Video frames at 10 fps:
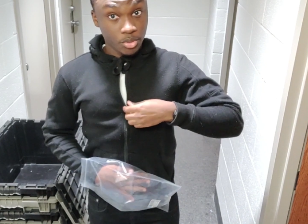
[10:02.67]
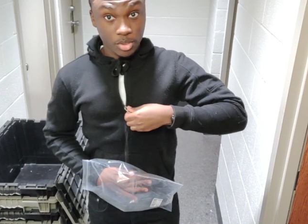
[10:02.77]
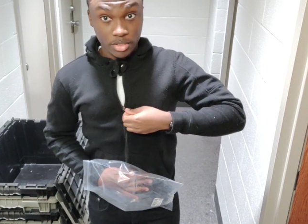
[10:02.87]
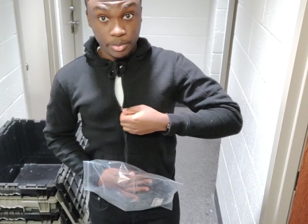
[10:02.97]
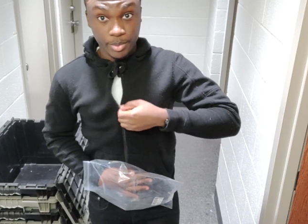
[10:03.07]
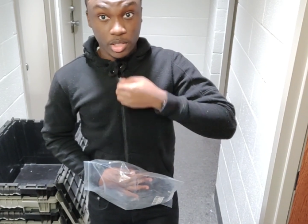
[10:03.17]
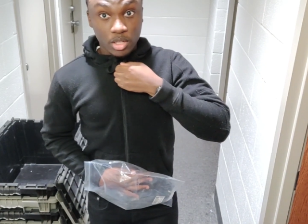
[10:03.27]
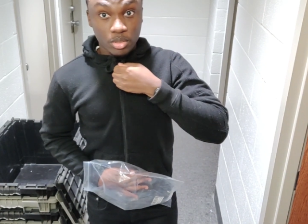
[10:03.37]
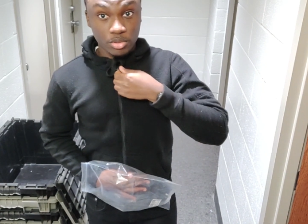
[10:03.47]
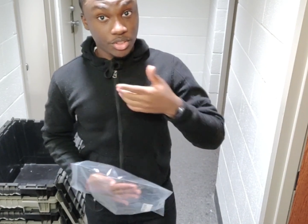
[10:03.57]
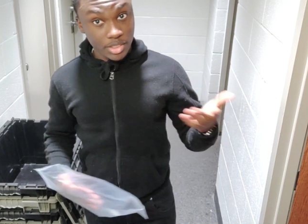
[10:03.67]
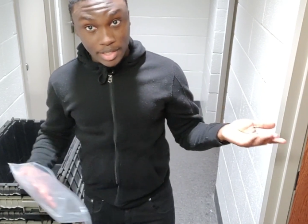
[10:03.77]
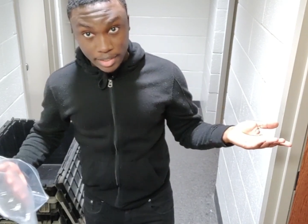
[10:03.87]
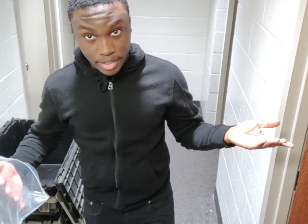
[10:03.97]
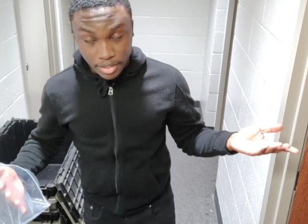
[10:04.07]
you can zip it closed just
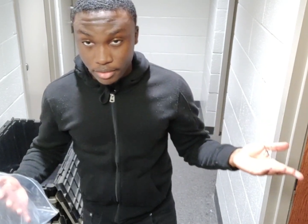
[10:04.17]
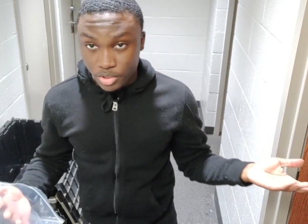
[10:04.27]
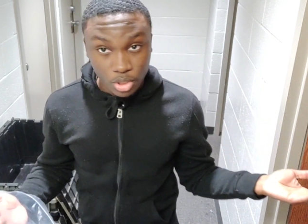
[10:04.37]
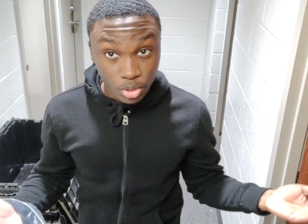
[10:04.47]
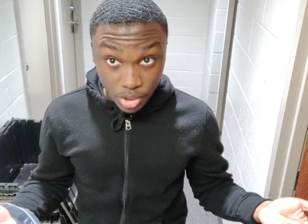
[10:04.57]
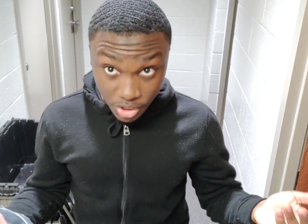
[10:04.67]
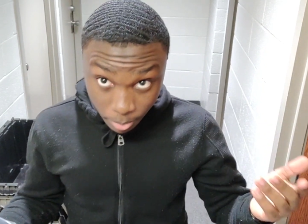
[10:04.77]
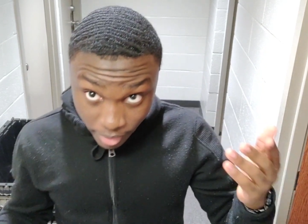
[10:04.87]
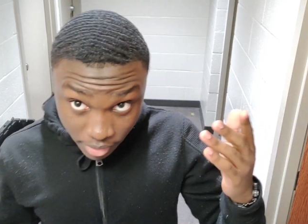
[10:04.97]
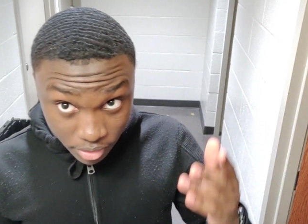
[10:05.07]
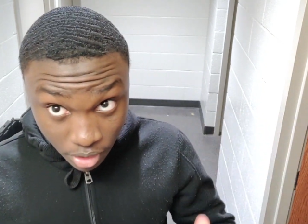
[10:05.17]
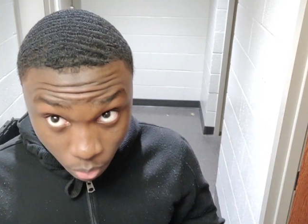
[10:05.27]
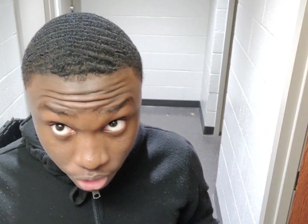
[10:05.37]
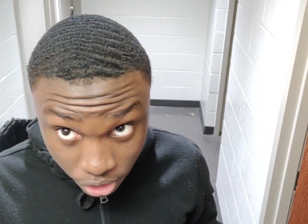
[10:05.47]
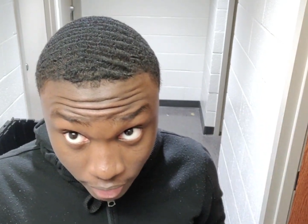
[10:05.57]
like that. So it depends
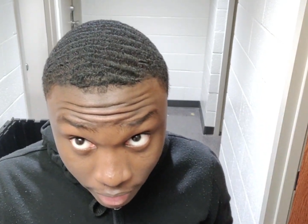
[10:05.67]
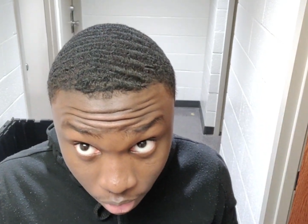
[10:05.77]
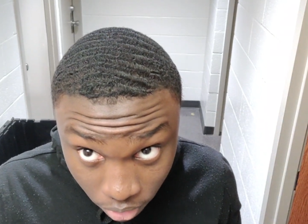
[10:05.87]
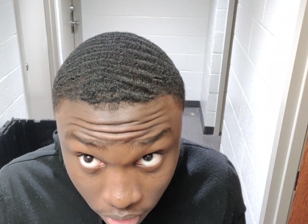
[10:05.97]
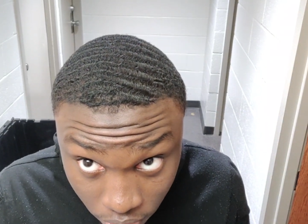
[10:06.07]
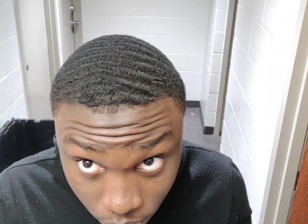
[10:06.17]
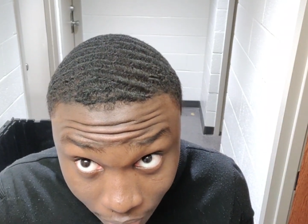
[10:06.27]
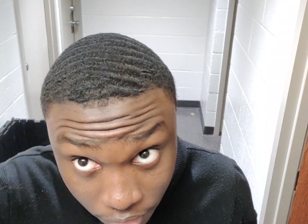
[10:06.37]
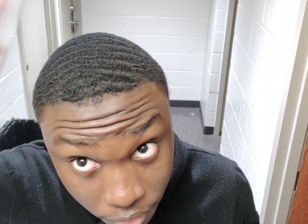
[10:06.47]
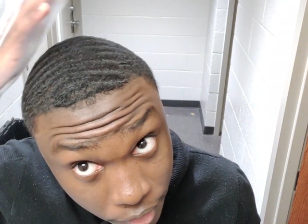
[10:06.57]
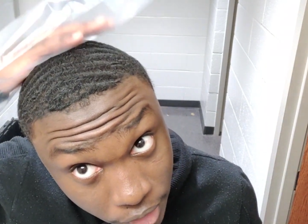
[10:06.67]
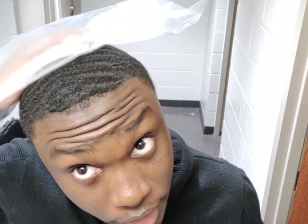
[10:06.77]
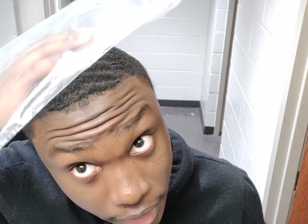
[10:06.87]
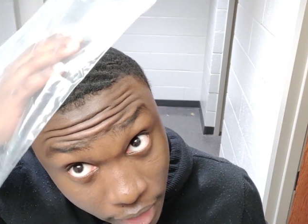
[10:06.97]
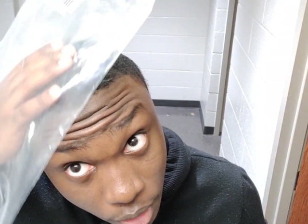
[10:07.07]
on what your angle is. You have to figure
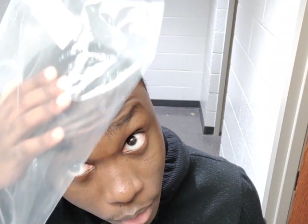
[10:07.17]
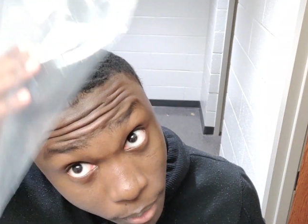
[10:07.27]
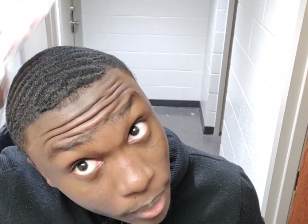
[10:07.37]
that out.